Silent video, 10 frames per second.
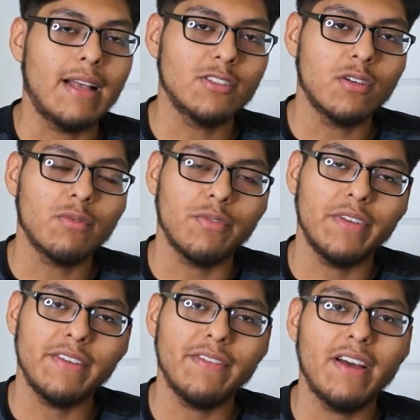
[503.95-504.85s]
I sold them for
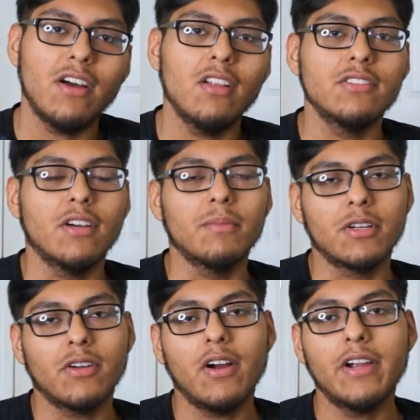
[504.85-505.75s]
$55 on
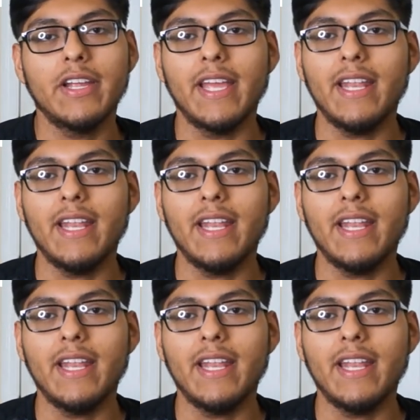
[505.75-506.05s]
Mercari,